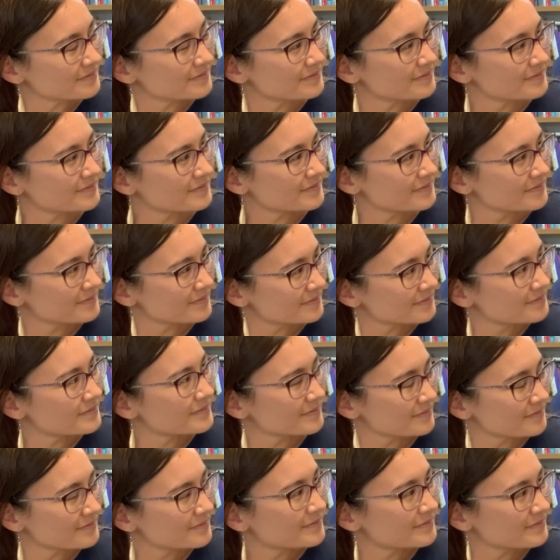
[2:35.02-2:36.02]

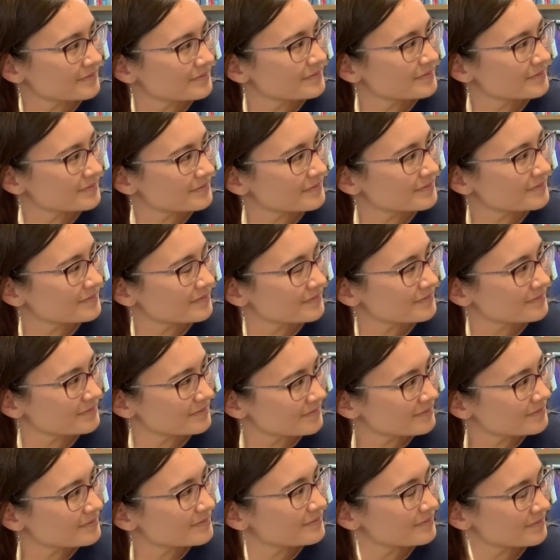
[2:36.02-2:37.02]

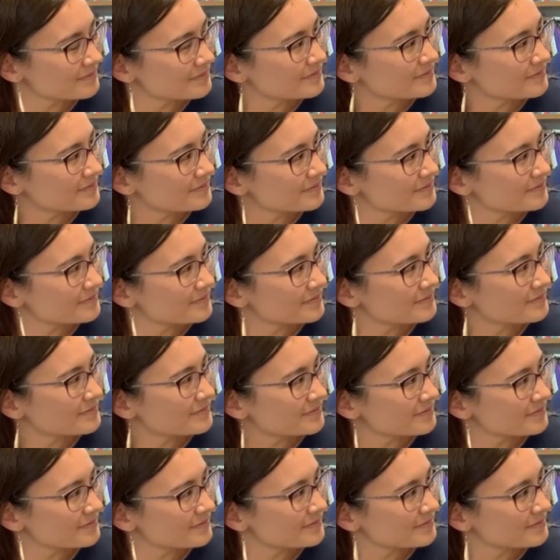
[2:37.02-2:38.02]

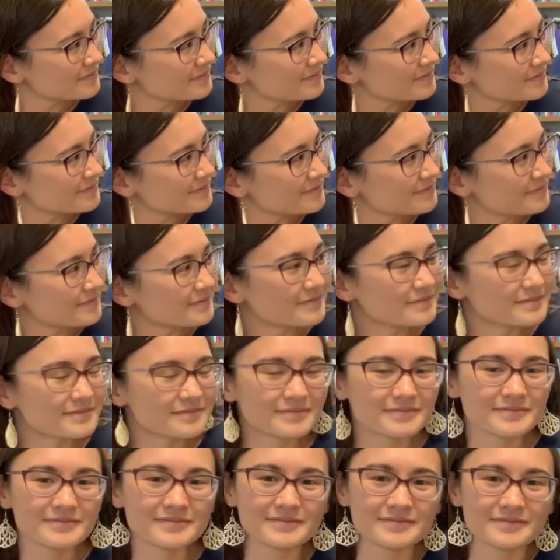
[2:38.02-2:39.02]

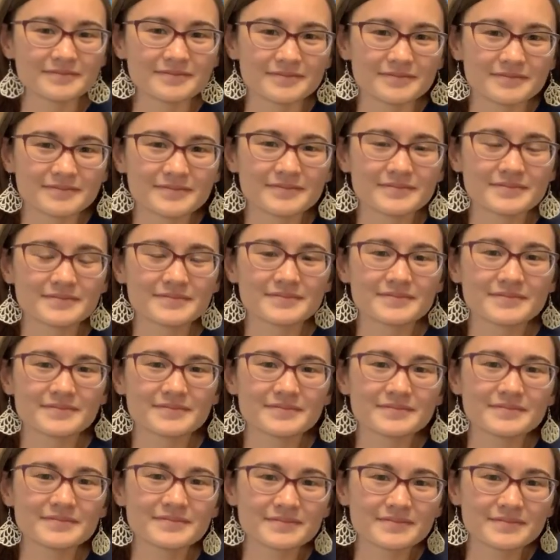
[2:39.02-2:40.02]

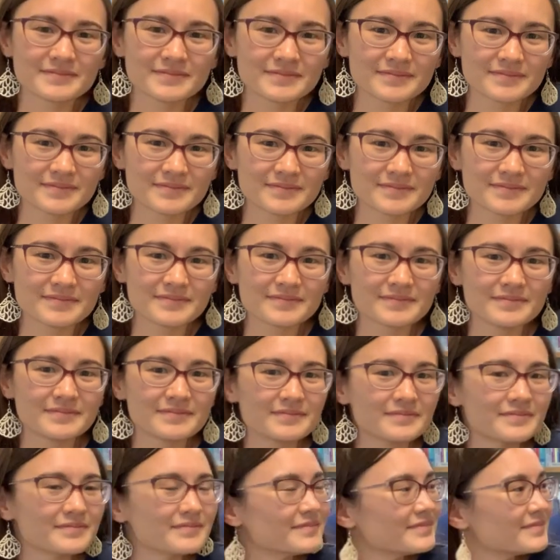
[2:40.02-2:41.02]
(silent)